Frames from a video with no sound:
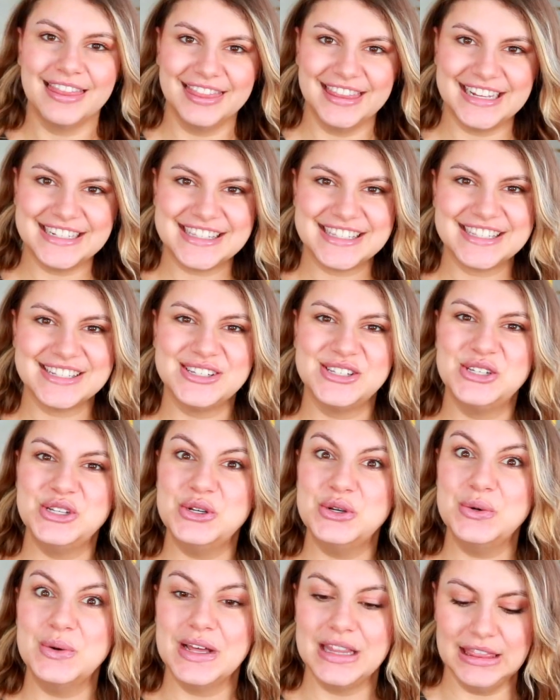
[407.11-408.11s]
Let's
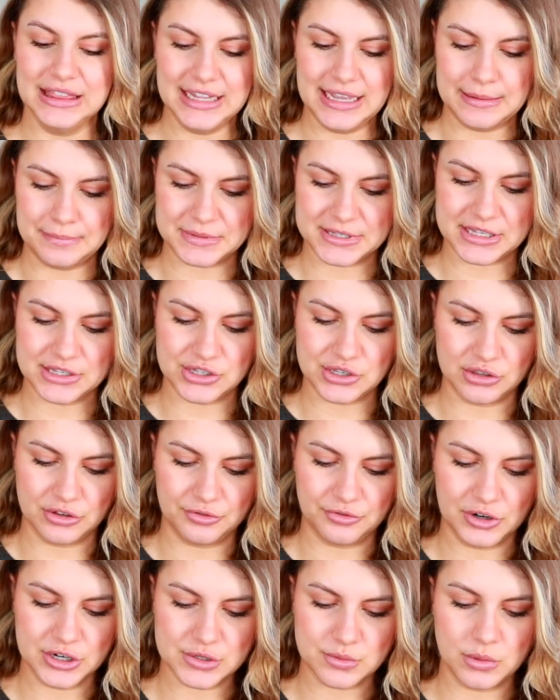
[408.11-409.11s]
do lips. So the
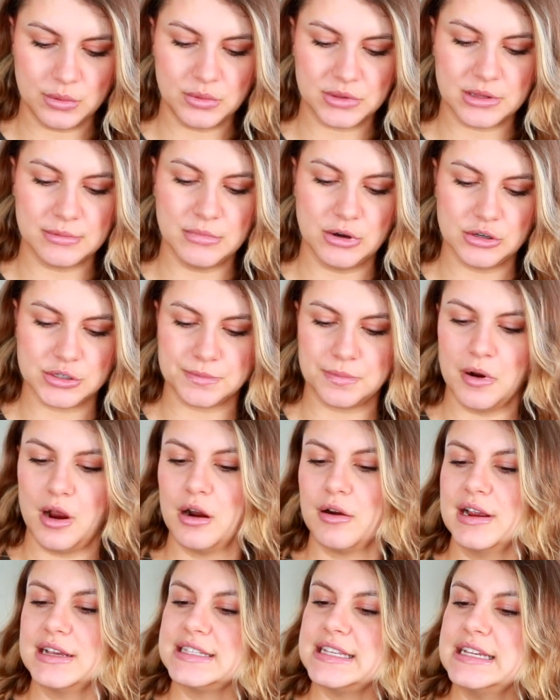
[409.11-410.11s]
first one with the most
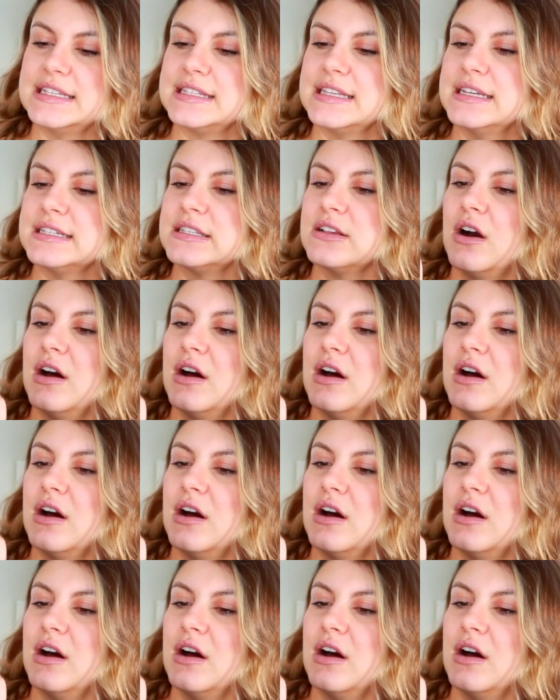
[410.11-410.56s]
progress is this